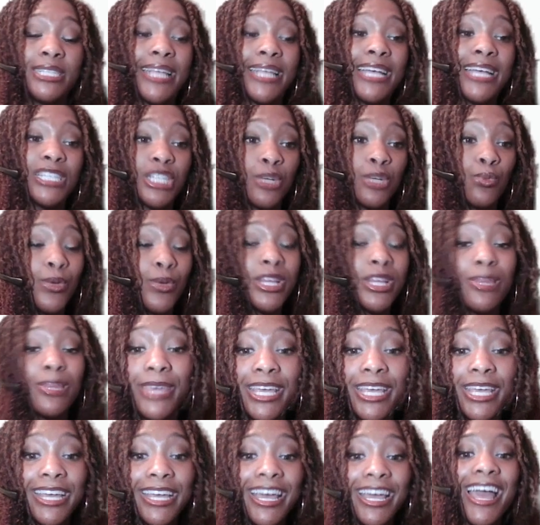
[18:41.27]
session with
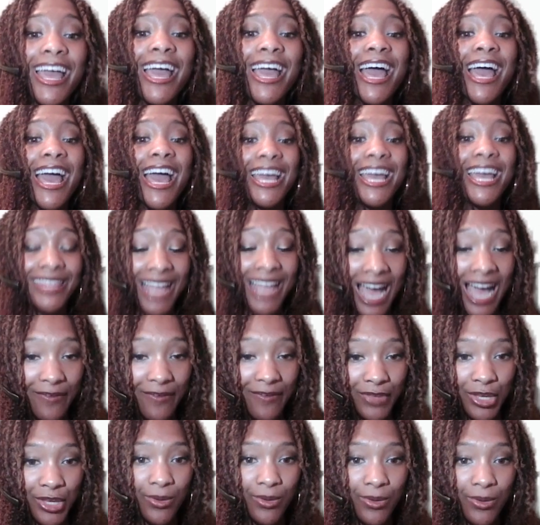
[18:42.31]
me and
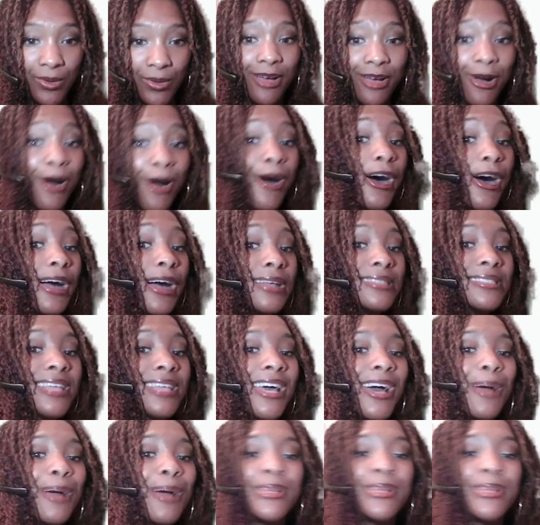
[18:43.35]
live Q&A calls,